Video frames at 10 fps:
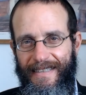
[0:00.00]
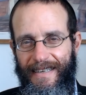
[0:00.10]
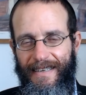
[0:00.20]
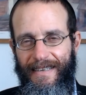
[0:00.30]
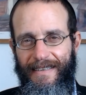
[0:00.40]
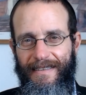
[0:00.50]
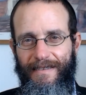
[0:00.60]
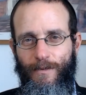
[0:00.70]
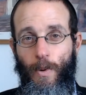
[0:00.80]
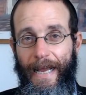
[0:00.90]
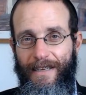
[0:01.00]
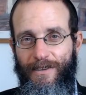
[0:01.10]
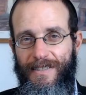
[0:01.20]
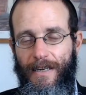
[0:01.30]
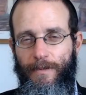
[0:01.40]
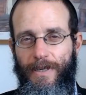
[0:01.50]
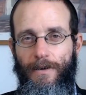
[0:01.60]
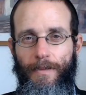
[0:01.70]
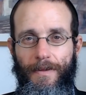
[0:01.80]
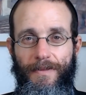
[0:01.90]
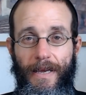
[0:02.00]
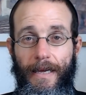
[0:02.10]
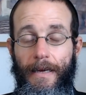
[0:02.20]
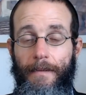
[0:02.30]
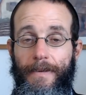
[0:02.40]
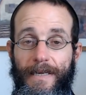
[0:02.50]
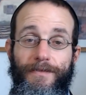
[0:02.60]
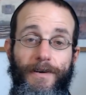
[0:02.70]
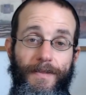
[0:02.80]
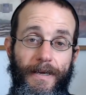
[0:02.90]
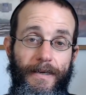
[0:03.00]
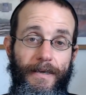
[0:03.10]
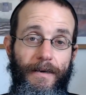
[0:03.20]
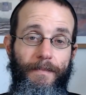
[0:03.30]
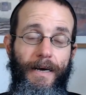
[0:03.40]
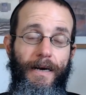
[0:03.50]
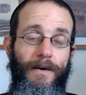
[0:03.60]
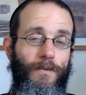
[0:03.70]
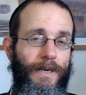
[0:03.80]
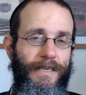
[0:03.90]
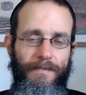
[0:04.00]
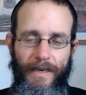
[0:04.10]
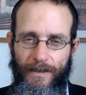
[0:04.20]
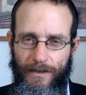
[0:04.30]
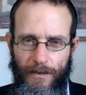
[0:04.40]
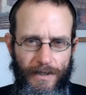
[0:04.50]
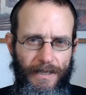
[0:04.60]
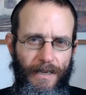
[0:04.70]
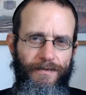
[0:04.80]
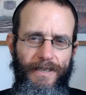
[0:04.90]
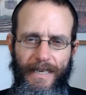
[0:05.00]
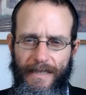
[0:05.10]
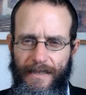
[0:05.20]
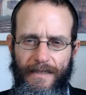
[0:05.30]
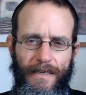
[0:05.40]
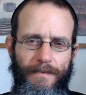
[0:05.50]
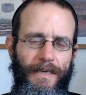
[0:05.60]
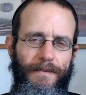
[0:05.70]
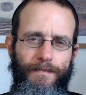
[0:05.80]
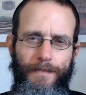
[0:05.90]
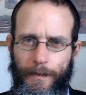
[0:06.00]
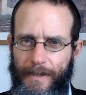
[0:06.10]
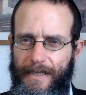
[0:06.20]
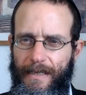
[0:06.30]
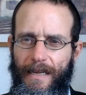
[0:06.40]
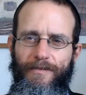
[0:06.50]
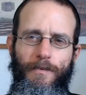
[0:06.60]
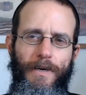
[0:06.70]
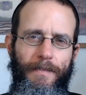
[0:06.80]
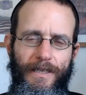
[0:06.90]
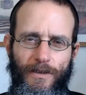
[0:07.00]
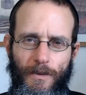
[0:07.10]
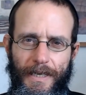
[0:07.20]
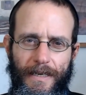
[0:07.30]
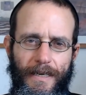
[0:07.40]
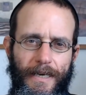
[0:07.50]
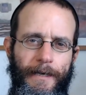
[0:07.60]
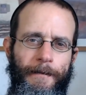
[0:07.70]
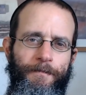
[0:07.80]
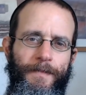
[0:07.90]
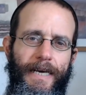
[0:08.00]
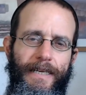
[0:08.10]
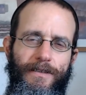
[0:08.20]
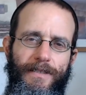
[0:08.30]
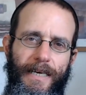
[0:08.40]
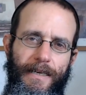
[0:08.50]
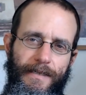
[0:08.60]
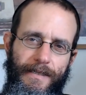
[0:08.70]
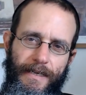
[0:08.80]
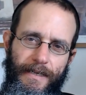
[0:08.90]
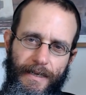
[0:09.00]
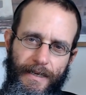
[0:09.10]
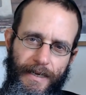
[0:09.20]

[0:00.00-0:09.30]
way to celebrate your birthday. But if you're thinking about what is my true self and essence and my purpose in life and what am I doing, and you take it as a